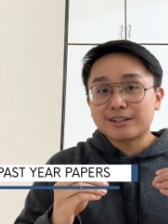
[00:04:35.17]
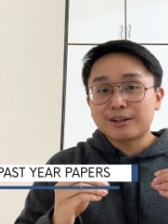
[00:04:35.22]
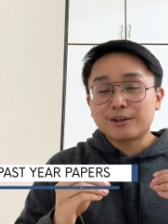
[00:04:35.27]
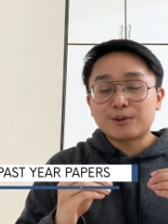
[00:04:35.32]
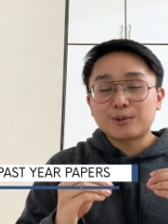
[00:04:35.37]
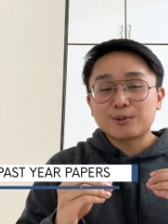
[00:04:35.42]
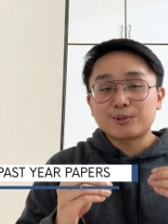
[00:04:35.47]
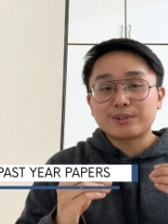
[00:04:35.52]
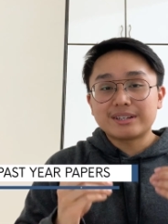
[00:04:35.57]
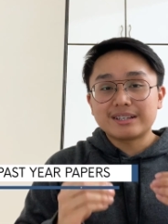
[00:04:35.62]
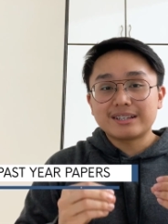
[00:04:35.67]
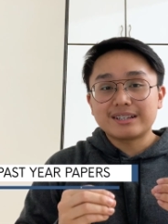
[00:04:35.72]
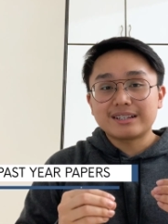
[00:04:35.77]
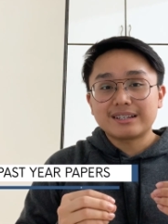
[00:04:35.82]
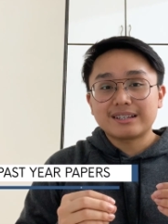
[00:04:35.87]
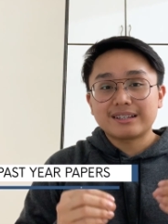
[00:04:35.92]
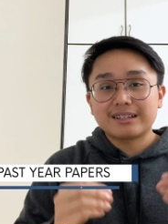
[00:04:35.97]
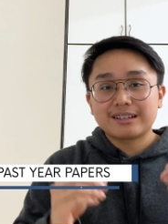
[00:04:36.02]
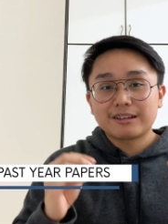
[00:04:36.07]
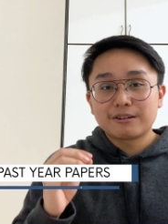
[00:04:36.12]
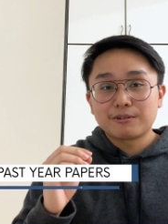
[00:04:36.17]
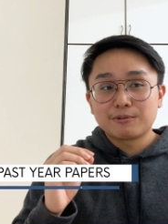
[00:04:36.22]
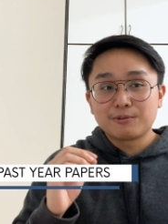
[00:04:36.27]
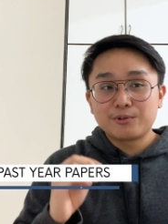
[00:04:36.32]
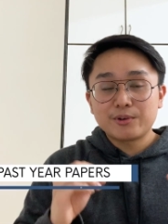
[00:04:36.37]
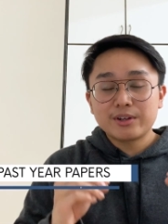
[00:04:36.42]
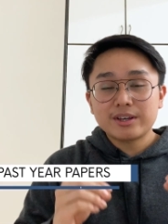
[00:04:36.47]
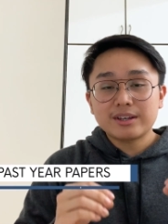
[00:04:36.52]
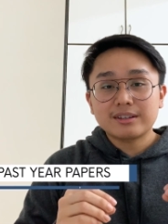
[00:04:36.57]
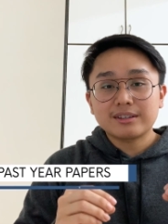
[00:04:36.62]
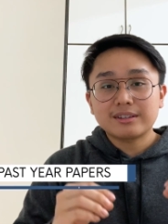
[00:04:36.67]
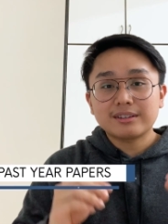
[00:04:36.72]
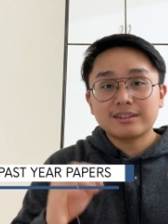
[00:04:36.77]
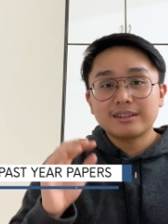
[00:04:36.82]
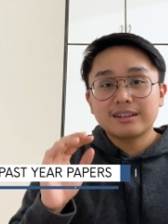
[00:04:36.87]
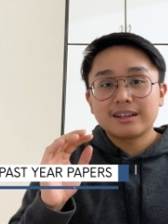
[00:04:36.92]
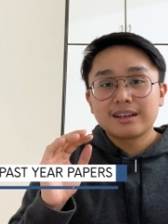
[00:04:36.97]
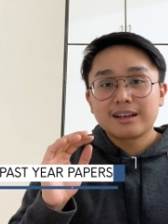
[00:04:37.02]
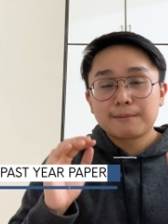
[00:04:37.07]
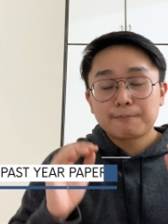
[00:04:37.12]
include the real
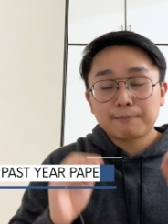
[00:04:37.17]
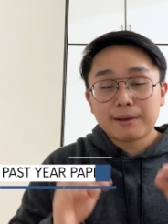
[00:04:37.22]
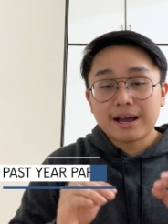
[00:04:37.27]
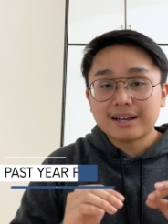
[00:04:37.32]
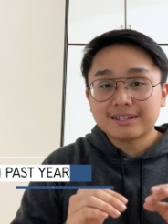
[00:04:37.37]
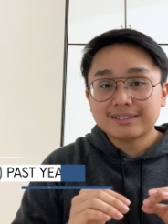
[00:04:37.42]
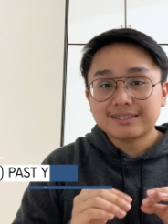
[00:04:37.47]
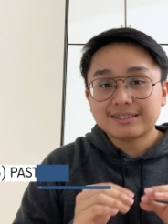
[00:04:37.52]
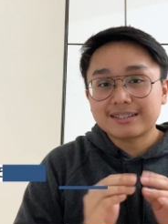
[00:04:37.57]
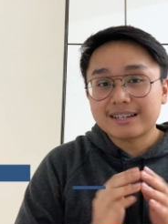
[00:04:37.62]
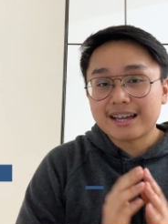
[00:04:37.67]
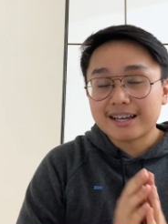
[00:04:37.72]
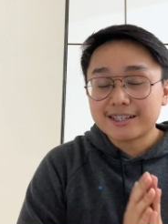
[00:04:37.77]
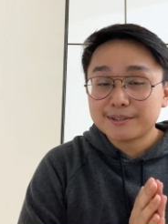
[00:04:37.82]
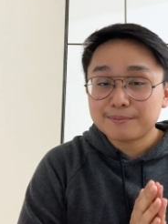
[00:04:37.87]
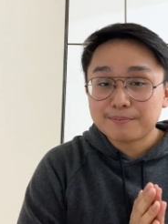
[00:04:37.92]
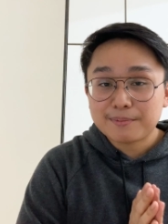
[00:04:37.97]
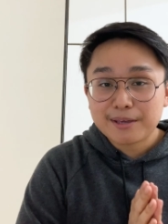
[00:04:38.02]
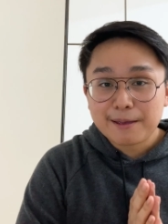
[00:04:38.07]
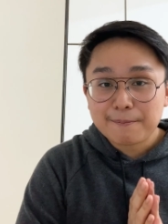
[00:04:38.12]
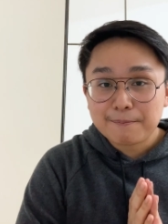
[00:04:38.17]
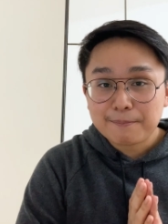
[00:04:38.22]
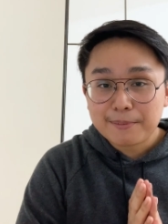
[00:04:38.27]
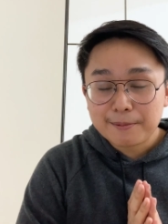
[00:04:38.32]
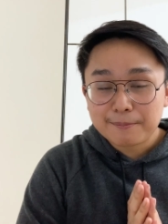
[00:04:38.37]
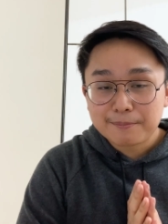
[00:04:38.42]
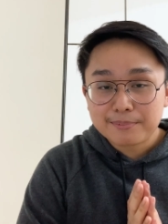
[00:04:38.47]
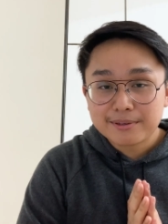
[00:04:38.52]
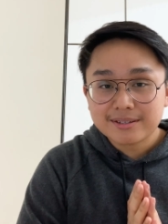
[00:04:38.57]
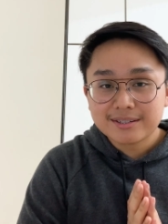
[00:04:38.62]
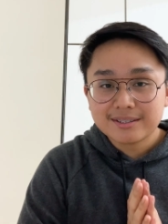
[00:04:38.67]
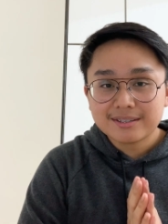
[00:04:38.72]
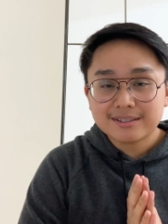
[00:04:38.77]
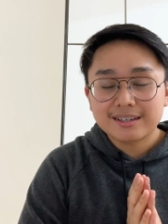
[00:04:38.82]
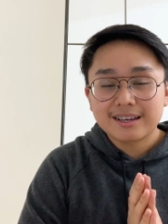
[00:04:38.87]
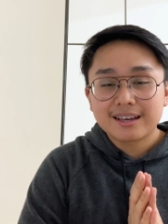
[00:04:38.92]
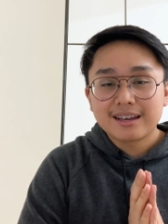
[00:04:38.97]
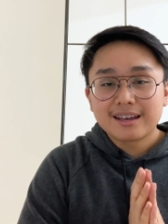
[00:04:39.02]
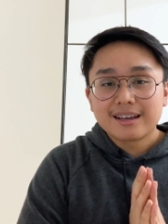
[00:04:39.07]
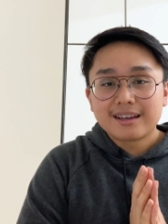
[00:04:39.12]
past year SPM papers
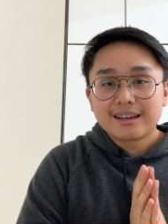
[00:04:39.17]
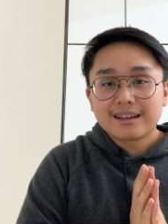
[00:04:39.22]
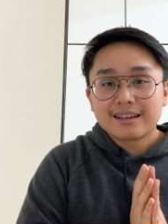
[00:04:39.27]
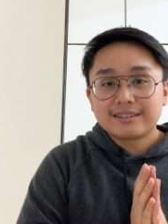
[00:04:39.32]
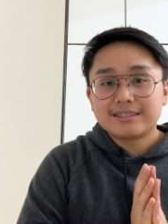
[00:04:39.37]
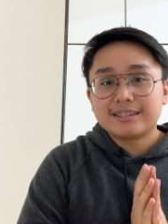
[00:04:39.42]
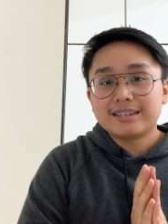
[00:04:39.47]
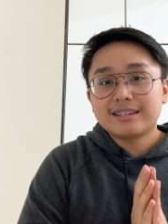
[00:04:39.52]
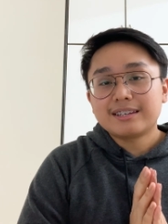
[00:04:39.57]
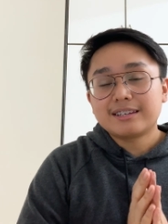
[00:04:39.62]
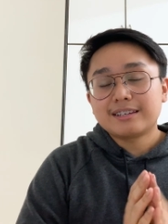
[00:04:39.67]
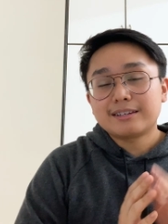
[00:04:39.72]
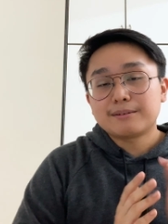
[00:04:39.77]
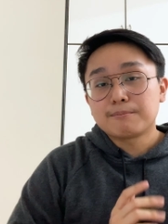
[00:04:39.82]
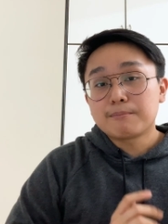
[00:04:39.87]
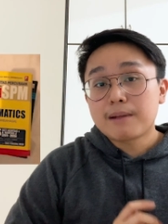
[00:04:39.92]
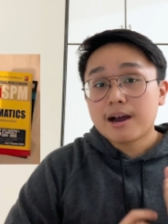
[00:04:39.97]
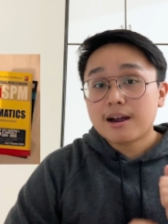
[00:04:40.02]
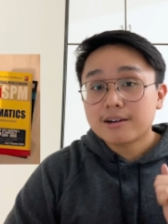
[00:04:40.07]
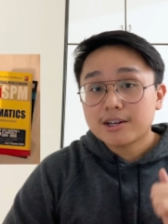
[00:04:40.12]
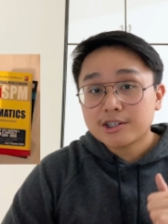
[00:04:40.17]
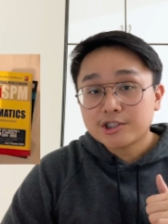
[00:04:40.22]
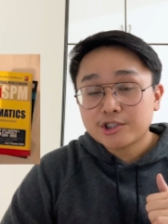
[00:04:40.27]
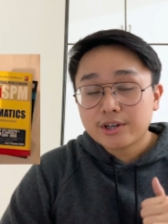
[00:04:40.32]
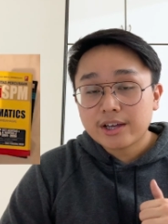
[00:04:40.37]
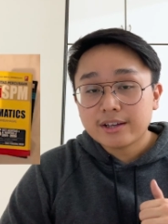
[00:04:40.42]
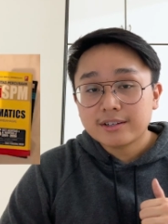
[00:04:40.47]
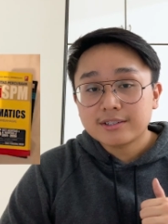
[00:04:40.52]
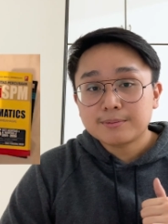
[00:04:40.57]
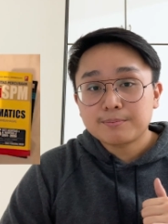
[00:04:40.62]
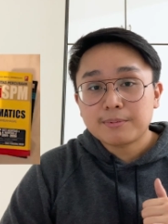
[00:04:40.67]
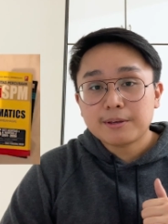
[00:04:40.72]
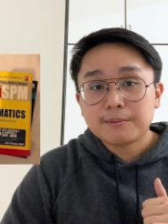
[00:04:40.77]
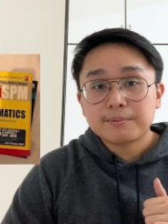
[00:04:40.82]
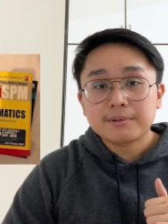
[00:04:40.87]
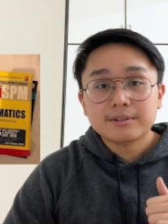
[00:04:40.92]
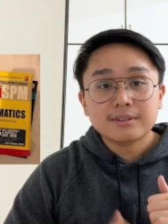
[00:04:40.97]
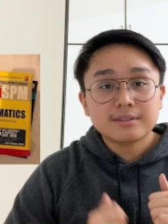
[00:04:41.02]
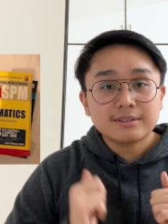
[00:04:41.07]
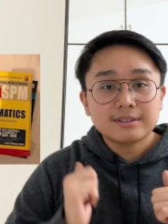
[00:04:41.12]
the MARA trials
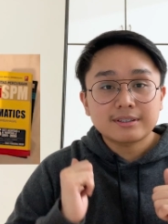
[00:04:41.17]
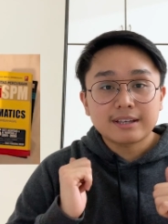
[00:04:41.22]
papers,